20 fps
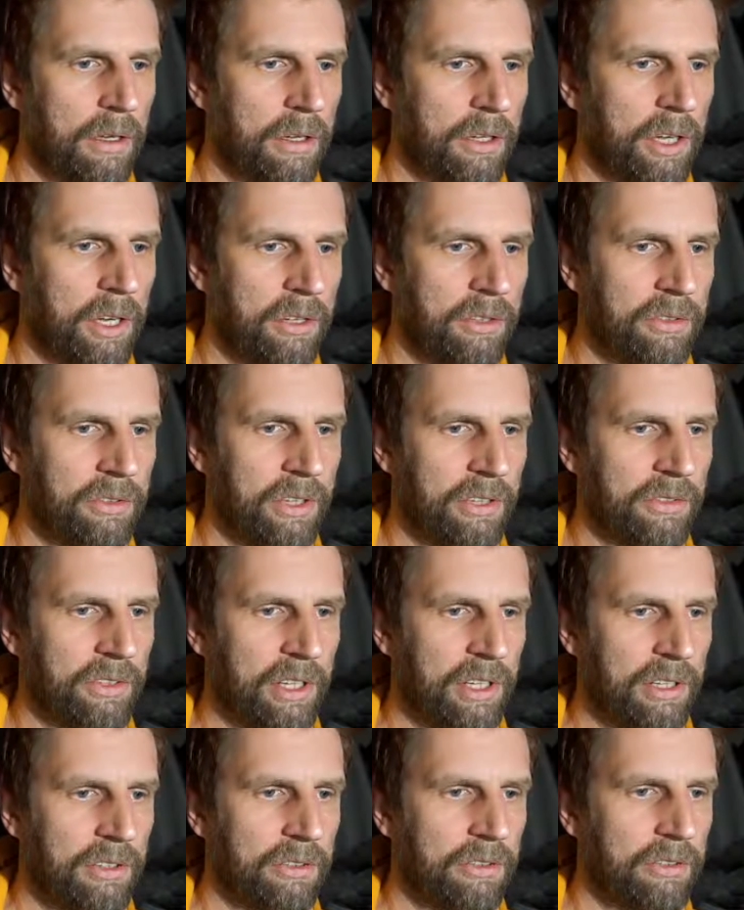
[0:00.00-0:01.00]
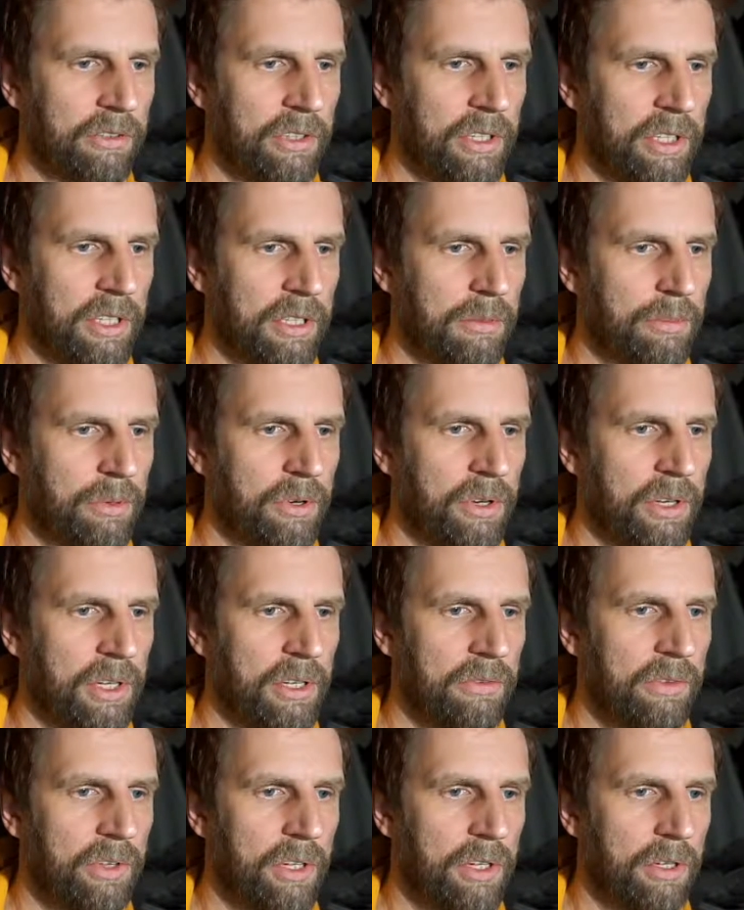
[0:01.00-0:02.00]
Okay, so that's a little sneak
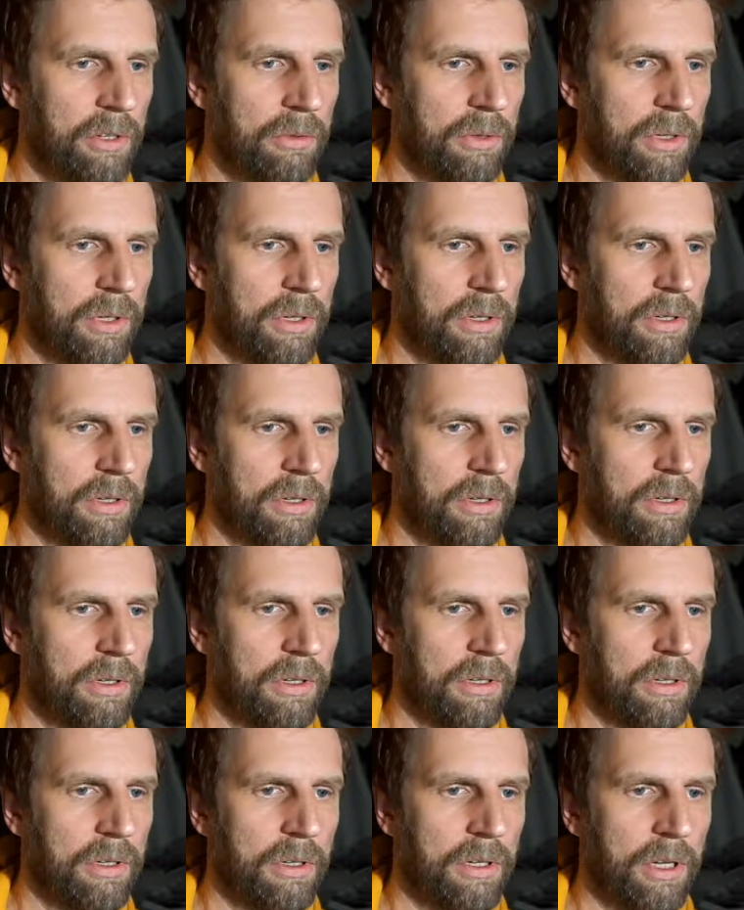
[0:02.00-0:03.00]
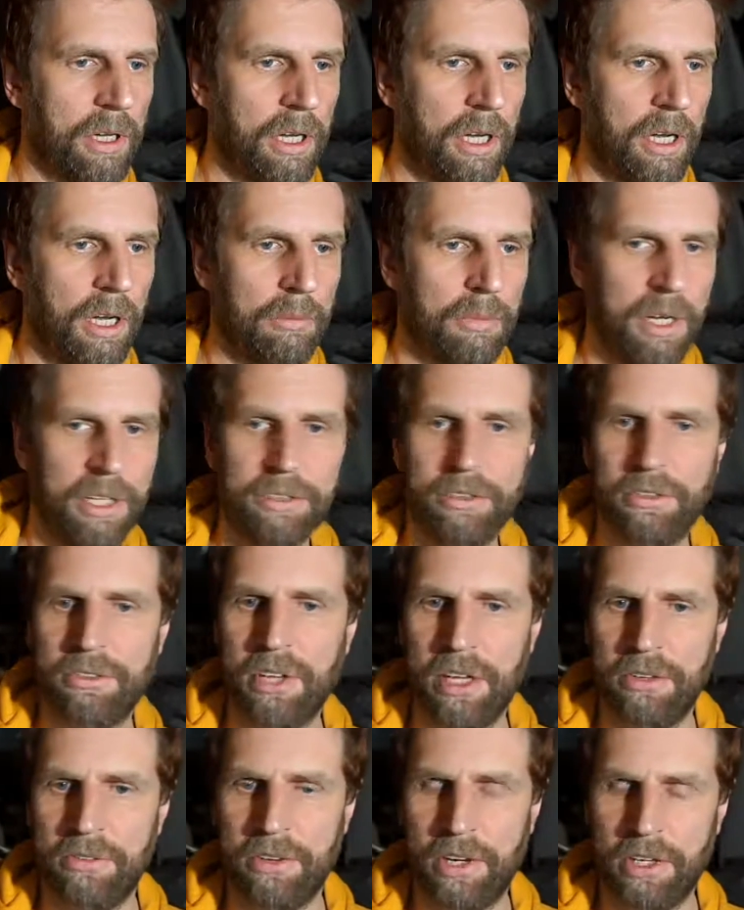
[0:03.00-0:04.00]
preview. And
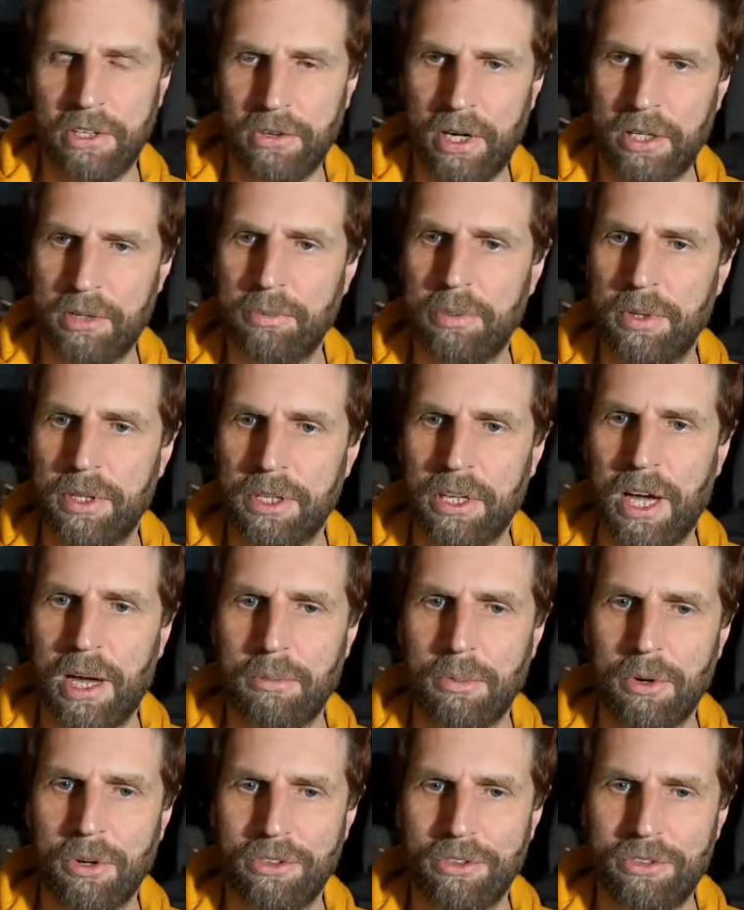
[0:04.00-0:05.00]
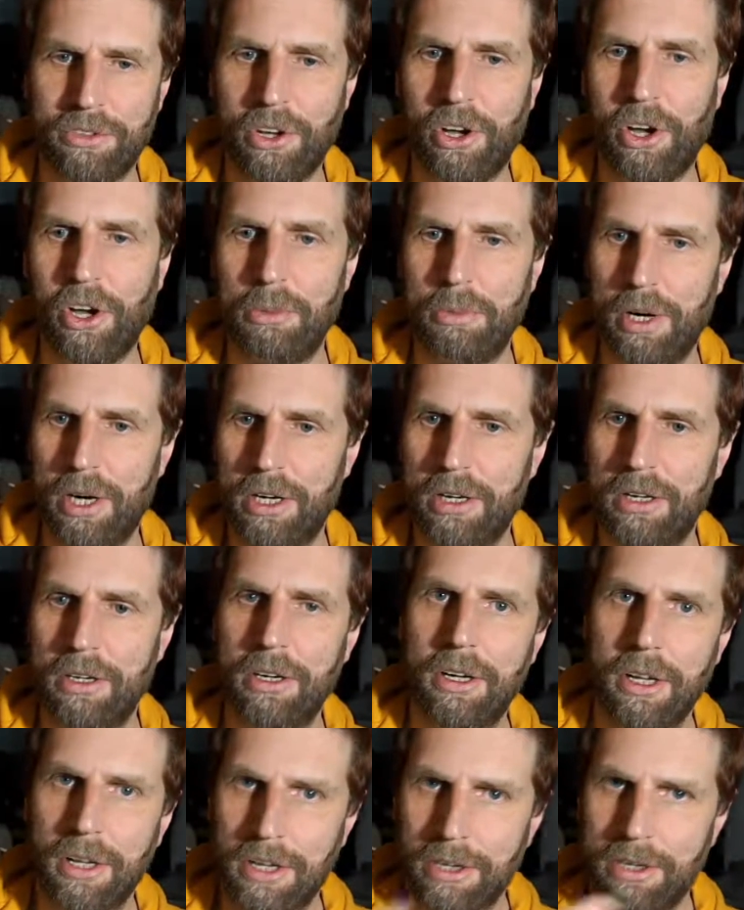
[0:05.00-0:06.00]
to take the photo, I had to put the camera on timer,
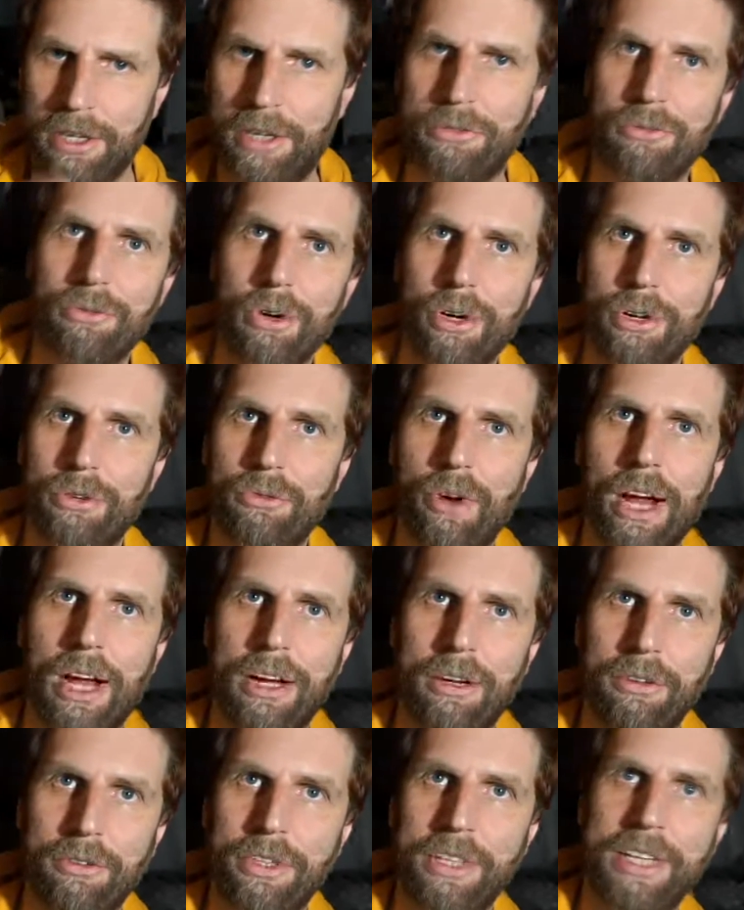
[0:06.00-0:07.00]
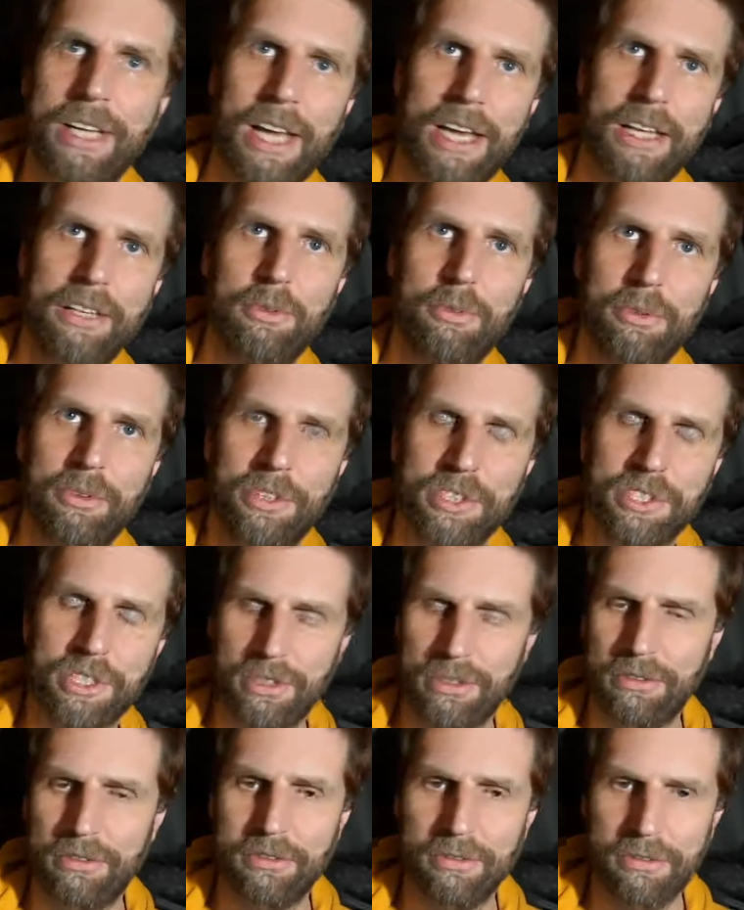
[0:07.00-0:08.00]
then run round and get into
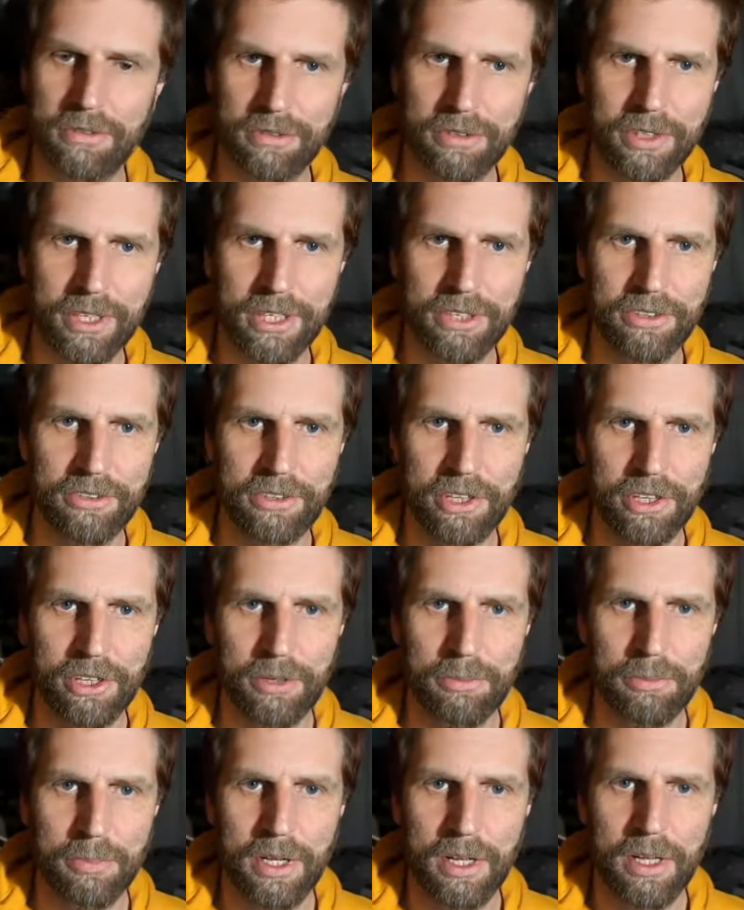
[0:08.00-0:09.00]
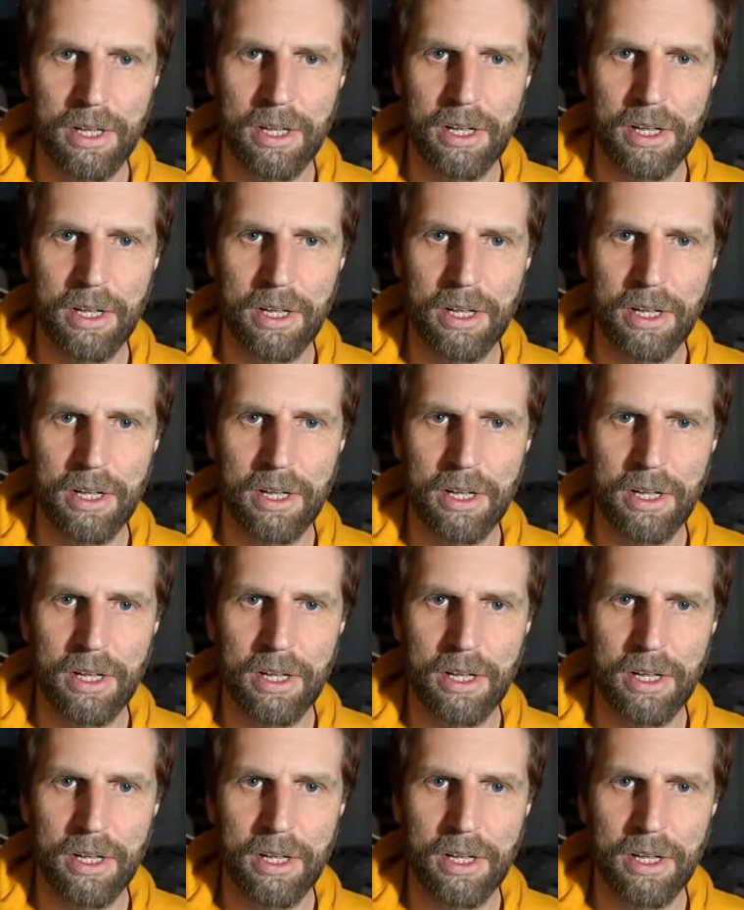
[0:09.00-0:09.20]
position in time.